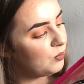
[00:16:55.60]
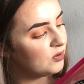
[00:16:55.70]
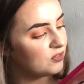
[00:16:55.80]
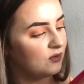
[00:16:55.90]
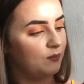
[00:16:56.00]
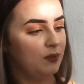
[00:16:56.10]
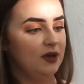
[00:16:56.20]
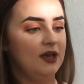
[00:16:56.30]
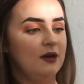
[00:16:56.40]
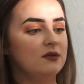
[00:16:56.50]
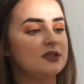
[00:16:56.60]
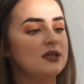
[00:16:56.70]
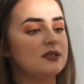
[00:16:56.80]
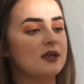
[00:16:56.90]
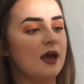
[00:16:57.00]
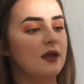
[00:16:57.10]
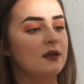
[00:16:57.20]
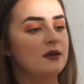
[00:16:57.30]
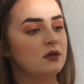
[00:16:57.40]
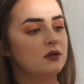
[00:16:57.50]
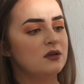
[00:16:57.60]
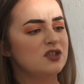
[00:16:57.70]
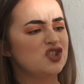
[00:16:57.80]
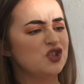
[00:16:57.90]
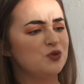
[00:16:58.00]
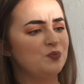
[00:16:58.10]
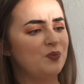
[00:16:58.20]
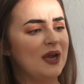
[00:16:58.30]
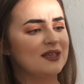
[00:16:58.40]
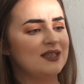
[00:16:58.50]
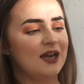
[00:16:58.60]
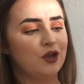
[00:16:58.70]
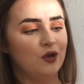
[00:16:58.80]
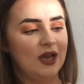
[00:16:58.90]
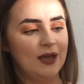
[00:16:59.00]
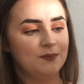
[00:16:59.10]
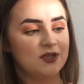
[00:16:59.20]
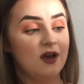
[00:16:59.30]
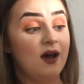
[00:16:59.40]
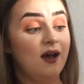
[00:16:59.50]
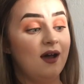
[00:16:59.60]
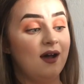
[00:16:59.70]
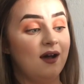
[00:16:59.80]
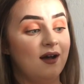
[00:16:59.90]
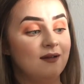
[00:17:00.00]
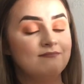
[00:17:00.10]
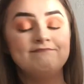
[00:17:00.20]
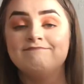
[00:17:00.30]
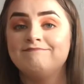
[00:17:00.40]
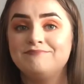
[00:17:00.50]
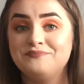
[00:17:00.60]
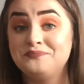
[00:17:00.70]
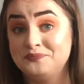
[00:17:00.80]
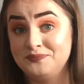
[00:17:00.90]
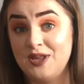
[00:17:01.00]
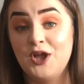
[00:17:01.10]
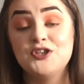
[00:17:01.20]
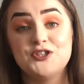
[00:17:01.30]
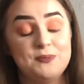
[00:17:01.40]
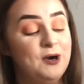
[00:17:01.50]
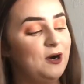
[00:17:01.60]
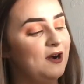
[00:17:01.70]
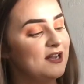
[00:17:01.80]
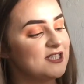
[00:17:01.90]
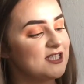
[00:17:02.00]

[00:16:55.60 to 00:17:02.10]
what the bloody hell does that say? Spectaculips. Ah, smart. A